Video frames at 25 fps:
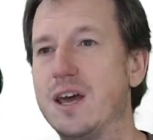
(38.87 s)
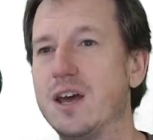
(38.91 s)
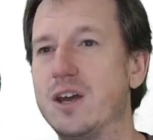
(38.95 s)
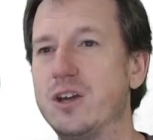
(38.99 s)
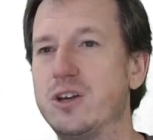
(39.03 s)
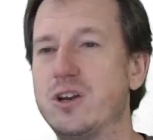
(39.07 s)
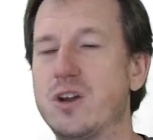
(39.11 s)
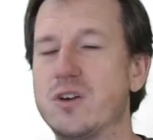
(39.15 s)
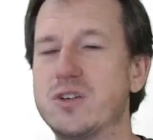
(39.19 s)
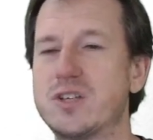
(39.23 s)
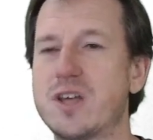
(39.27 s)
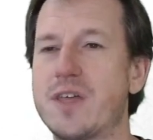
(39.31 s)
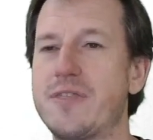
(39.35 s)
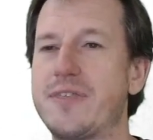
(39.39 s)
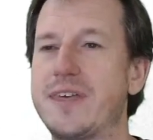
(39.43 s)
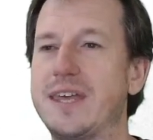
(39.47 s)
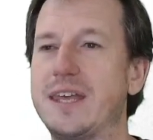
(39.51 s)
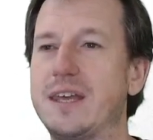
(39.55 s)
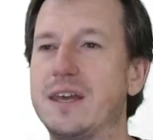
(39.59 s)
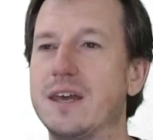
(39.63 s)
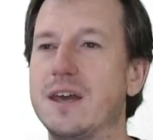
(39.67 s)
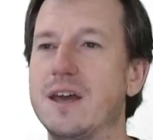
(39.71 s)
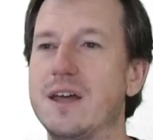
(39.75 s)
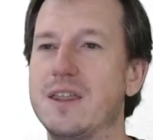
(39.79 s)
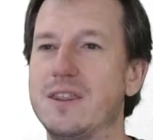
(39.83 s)
You know, something
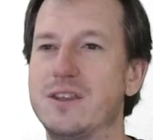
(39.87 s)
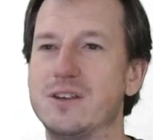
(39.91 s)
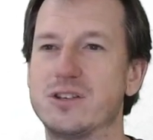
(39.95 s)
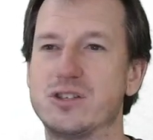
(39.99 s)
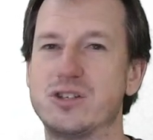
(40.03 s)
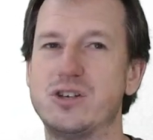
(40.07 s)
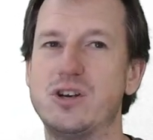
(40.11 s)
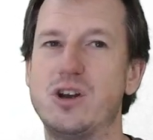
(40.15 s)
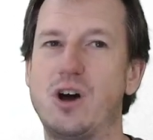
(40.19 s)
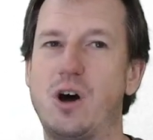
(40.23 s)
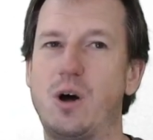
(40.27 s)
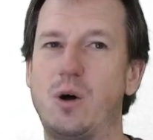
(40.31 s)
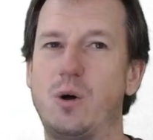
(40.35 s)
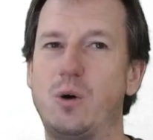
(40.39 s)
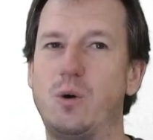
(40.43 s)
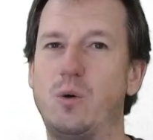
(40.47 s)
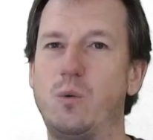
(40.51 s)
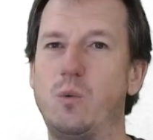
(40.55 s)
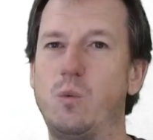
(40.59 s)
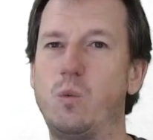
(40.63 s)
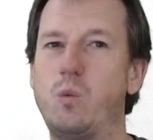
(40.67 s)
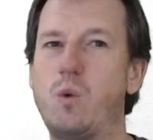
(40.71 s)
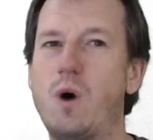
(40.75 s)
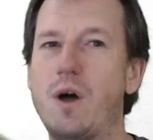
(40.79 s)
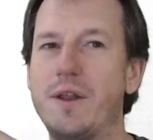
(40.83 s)
that's not
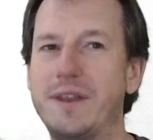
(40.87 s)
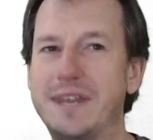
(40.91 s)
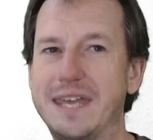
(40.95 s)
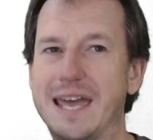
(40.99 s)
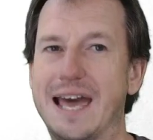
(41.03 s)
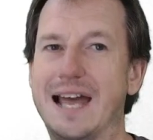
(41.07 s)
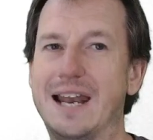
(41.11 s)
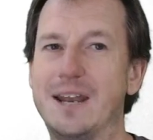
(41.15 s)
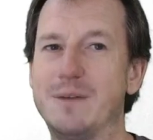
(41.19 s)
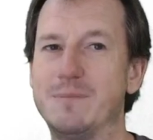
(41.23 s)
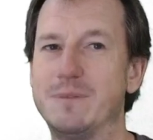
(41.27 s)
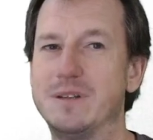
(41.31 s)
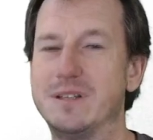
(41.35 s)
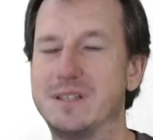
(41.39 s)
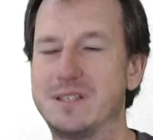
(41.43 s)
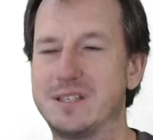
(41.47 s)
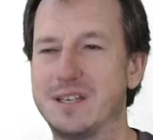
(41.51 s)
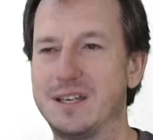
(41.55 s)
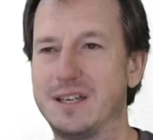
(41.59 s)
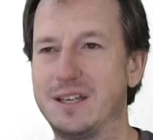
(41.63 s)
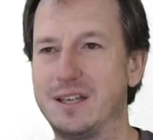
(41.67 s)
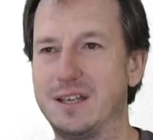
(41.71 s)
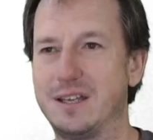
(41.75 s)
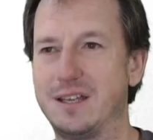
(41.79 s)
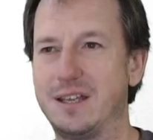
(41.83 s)
what the element
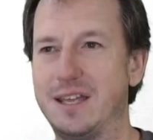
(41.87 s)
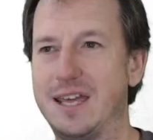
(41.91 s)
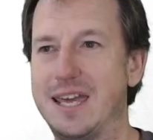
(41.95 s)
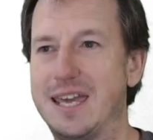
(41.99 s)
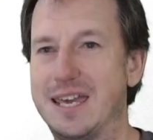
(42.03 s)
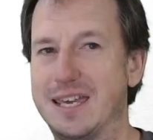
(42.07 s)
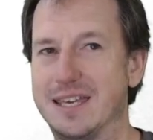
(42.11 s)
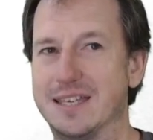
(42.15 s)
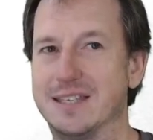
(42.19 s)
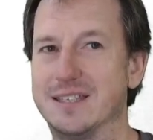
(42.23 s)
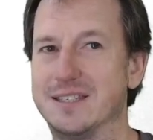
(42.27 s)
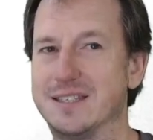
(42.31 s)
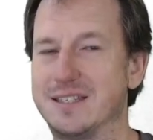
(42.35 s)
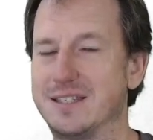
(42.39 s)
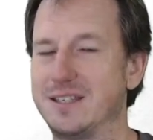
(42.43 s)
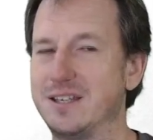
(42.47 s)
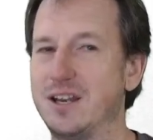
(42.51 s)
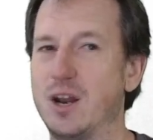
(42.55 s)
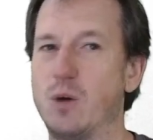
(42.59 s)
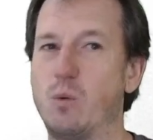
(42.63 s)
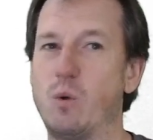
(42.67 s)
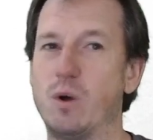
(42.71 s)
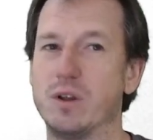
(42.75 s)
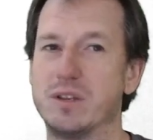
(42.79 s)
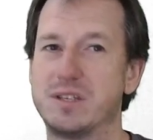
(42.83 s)
is, you
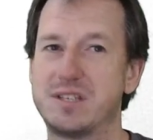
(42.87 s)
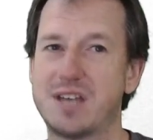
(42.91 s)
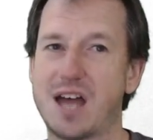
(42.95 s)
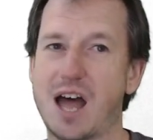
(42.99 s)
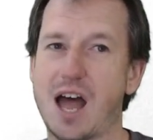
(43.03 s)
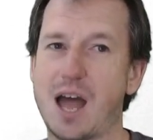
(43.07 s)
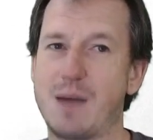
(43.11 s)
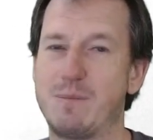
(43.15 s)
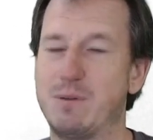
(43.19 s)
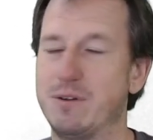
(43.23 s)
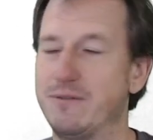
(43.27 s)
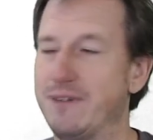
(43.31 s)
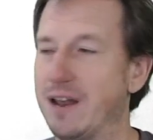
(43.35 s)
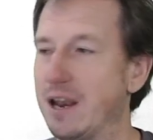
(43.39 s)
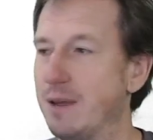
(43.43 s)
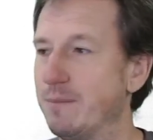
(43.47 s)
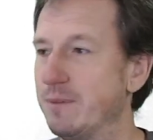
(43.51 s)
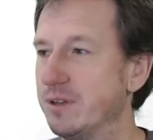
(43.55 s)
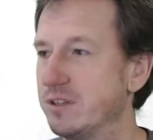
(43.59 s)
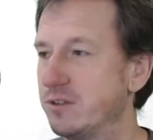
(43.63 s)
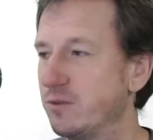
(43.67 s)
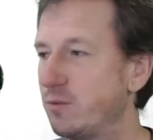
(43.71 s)
know, what type of element.